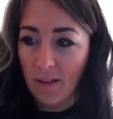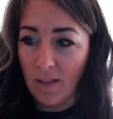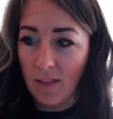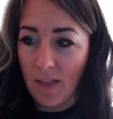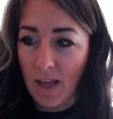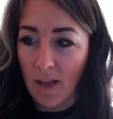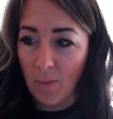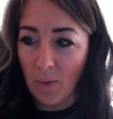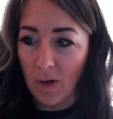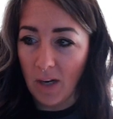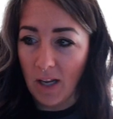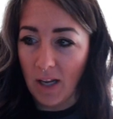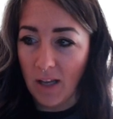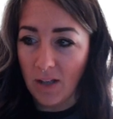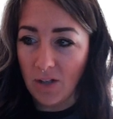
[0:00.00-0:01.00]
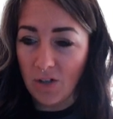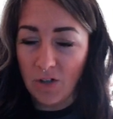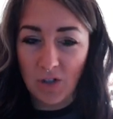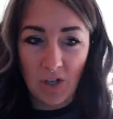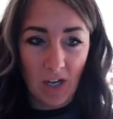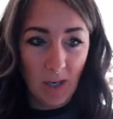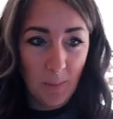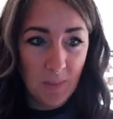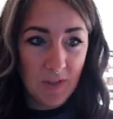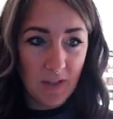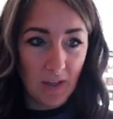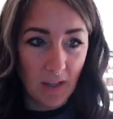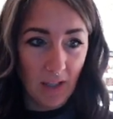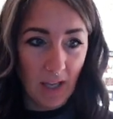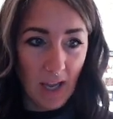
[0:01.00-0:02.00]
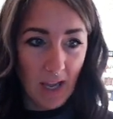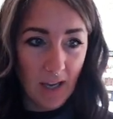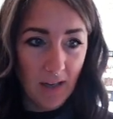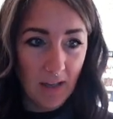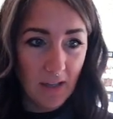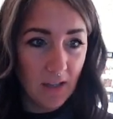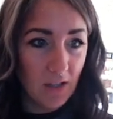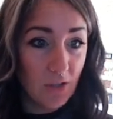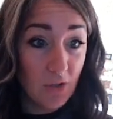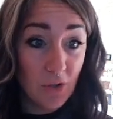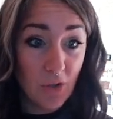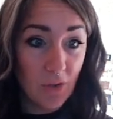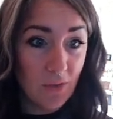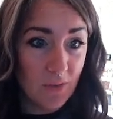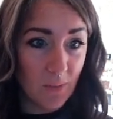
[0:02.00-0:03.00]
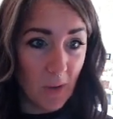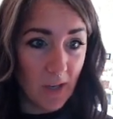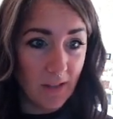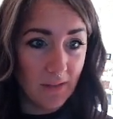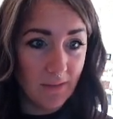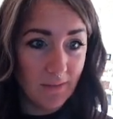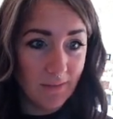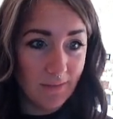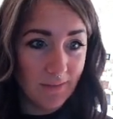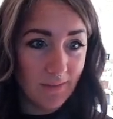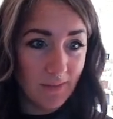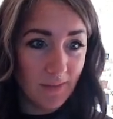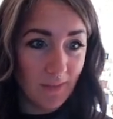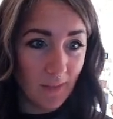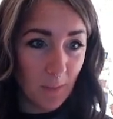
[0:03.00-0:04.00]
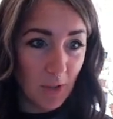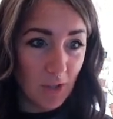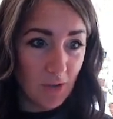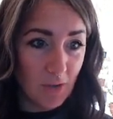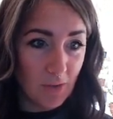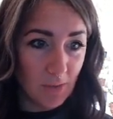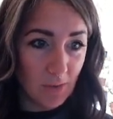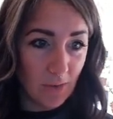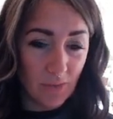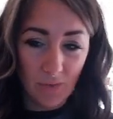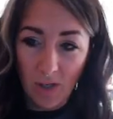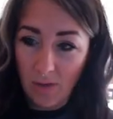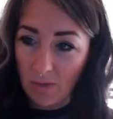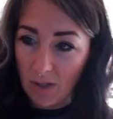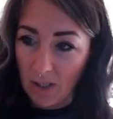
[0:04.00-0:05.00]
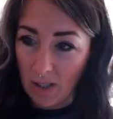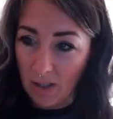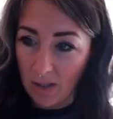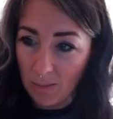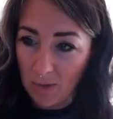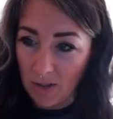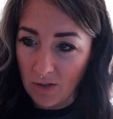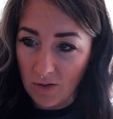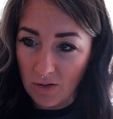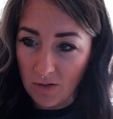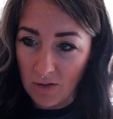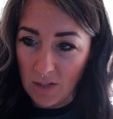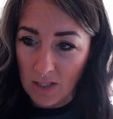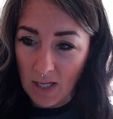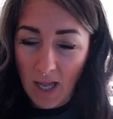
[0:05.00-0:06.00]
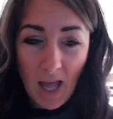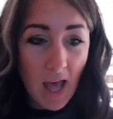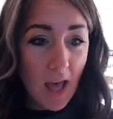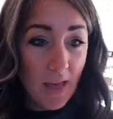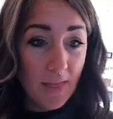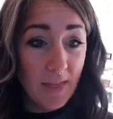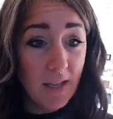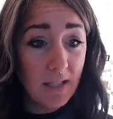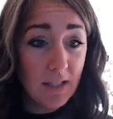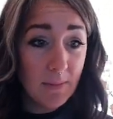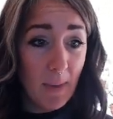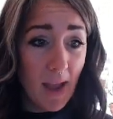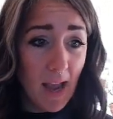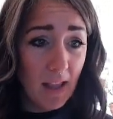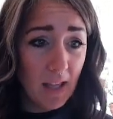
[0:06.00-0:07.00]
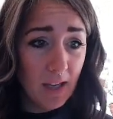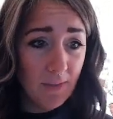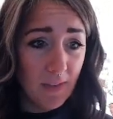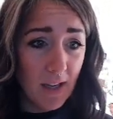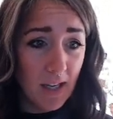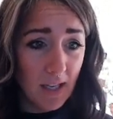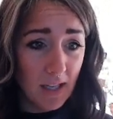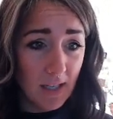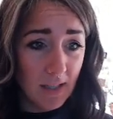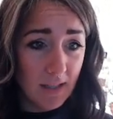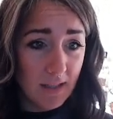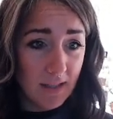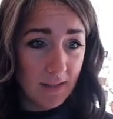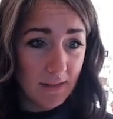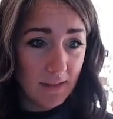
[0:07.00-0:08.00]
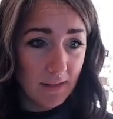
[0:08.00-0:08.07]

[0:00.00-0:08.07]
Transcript: Then where it has shapes again, choose one. I'm going to choose a real fun one here. I'm going to choose the smiley face.